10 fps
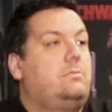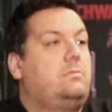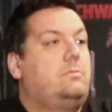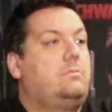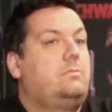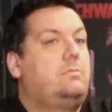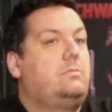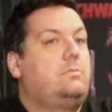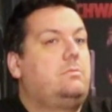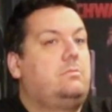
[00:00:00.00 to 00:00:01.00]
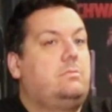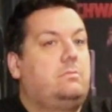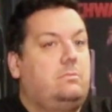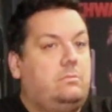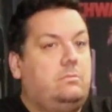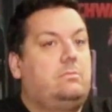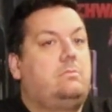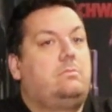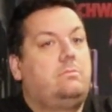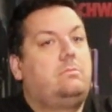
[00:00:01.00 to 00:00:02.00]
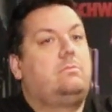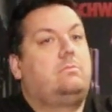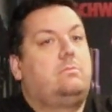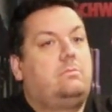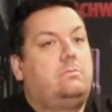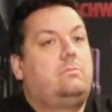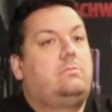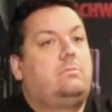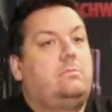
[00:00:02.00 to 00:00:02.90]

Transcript: The person shown says nothing.